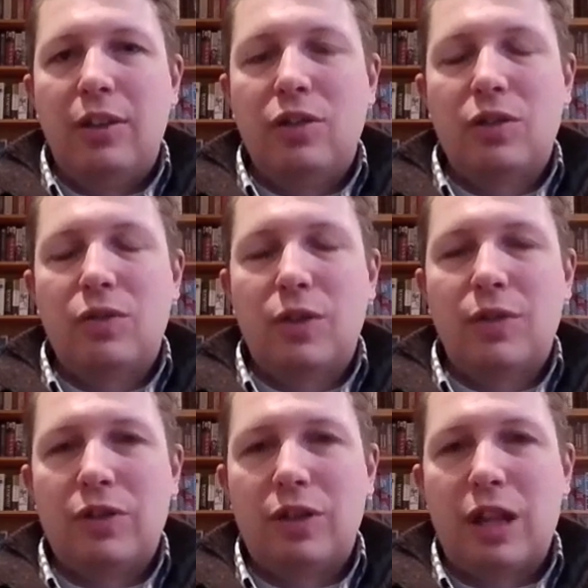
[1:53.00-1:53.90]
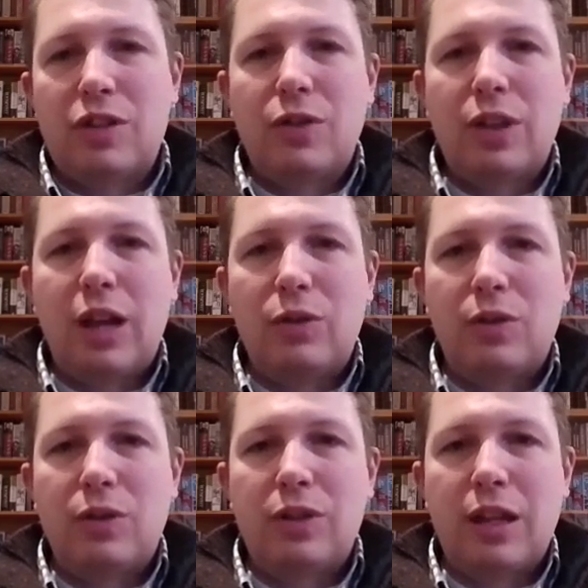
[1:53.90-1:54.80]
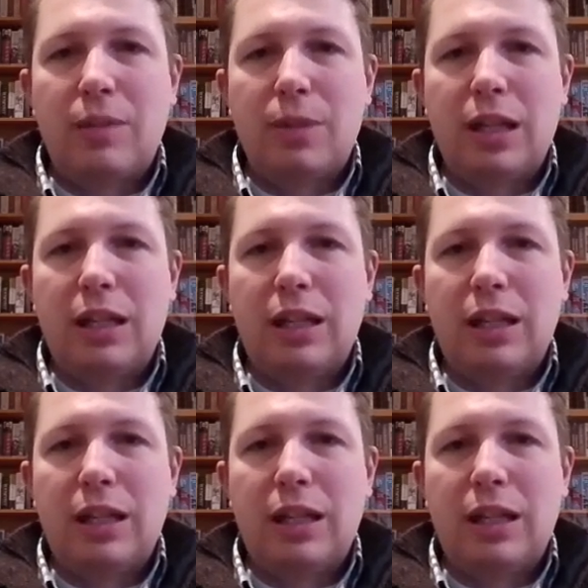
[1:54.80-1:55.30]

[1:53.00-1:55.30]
server investigation for the House Oversight Committee.